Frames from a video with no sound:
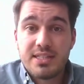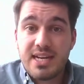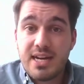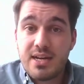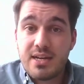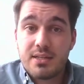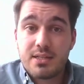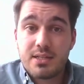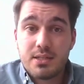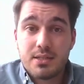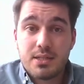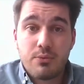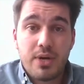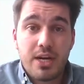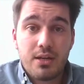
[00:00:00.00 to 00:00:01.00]

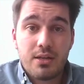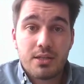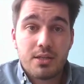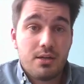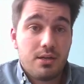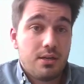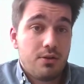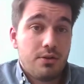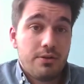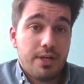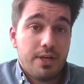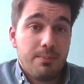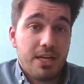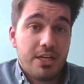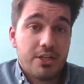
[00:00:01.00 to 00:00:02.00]
targeted
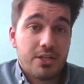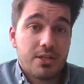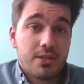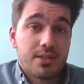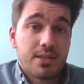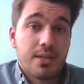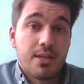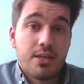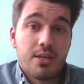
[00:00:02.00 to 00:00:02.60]
regulatory measures,